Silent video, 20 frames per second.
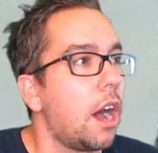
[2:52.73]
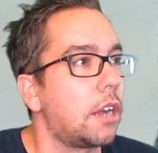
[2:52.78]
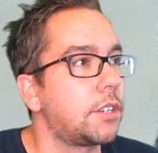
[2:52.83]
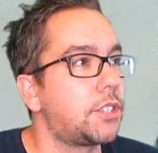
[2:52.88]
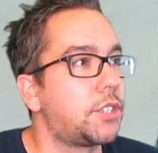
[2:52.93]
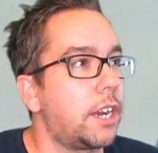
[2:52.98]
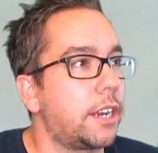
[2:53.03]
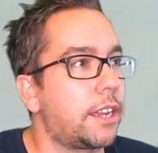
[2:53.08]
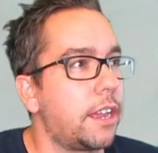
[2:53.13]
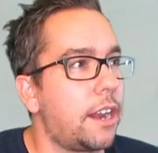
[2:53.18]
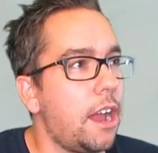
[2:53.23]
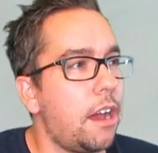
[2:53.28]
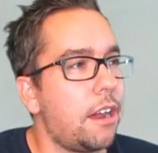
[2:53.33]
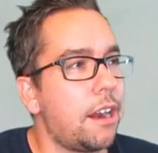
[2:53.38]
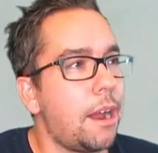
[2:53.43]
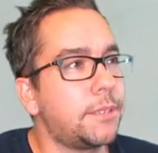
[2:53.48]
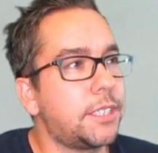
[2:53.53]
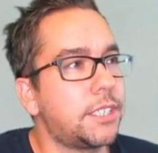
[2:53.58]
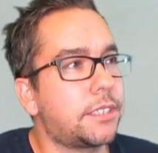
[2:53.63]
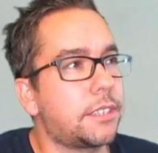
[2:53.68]
I'll check it
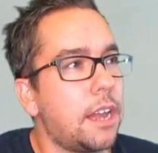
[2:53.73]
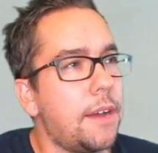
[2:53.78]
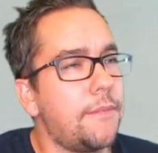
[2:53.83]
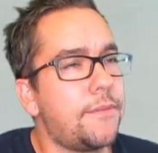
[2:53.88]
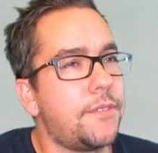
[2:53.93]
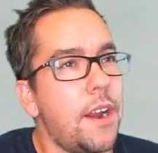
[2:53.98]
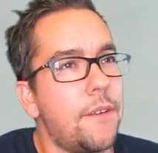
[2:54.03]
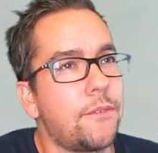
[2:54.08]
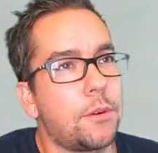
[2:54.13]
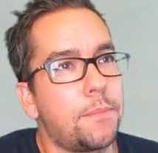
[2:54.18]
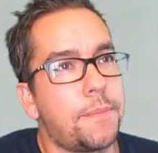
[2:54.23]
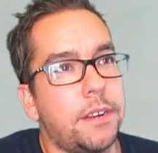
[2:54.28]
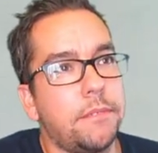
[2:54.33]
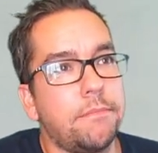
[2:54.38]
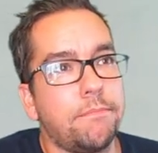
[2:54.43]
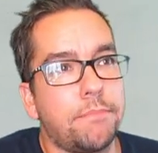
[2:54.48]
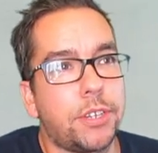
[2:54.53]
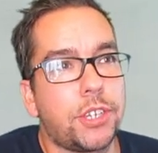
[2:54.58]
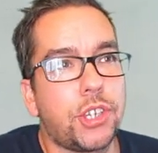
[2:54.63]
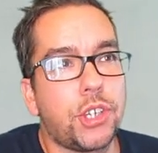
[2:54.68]
out. I'm just I've never
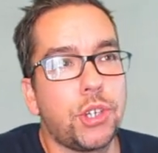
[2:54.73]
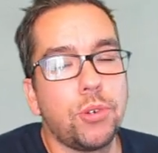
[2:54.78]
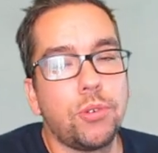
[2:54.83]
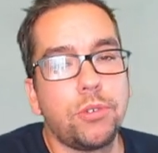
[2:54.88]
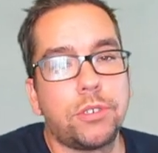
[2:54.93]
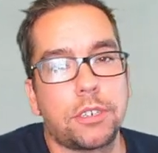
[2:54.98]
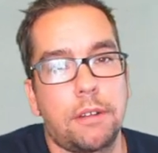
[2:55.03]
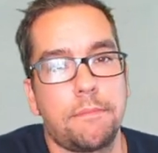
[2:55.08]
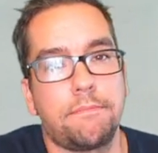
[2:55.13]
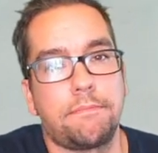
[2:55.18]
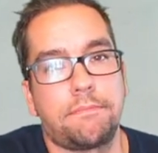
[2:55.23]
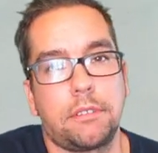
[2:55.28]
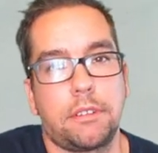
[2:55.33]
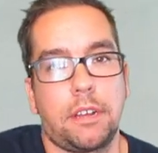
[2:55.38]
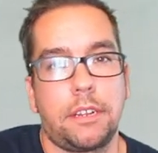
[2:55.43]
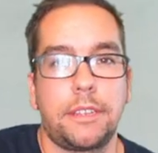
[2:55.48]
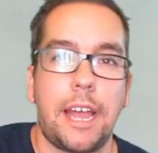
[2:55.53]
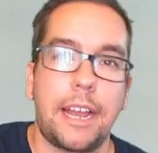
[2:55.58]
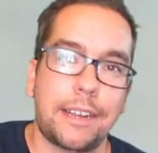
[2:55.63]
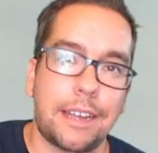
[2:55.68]
been huge on
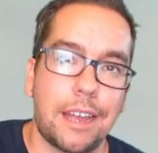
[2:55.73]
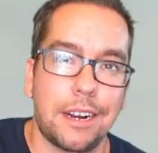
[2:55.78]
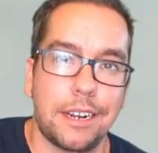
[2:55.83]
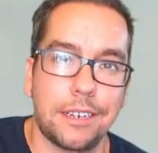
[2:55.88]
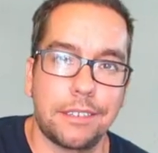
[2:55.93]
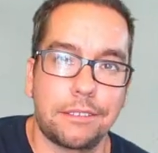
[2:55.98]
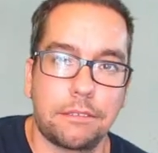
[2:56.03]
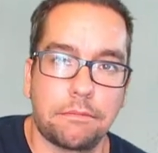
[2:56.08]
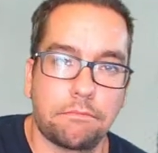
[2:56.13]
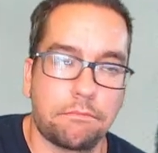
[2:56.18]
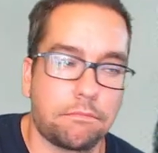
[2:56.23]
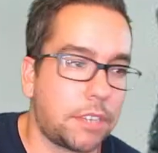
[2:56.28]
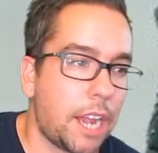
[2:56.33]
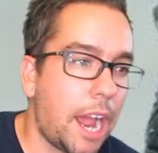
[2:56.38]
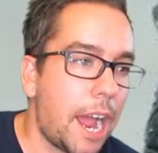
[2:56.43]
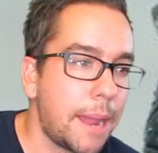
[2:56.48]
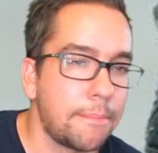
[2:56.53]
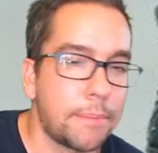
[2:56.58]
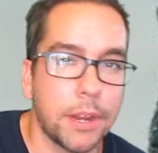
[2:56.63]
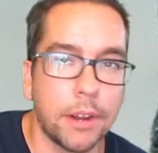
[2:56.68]
on that kind of
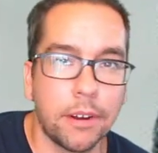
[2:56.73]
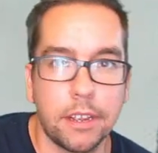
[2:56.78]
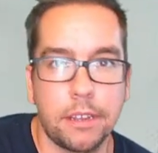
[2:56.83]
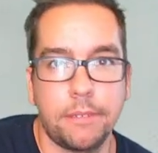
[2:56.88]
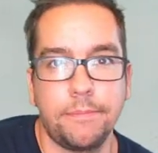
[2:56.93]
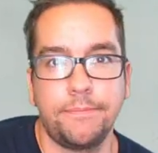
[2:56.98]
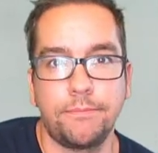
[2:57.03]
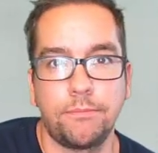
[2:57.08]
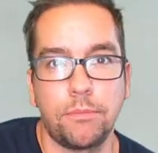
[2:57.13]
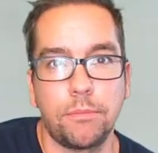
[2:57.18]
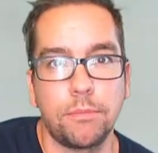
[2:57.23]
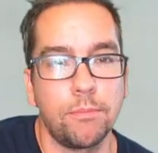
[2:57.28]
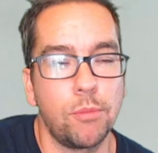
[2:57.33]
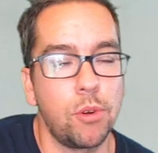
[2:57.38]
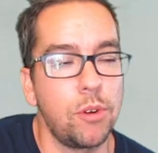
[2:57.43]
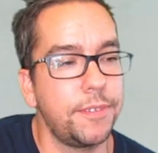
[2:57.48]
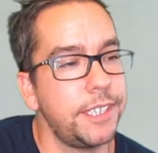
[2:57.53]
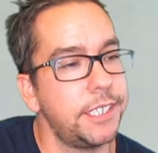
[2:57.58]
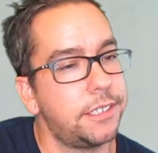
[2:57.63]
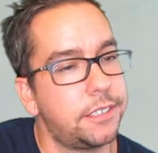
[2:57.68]
time period
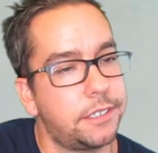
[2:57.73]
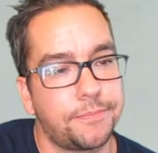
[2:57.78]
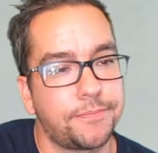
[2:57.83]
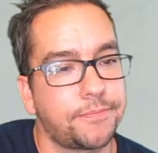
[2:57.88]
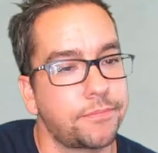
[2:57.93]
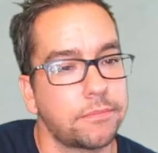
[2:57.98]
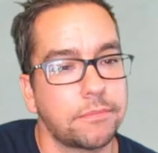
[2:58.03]
movies.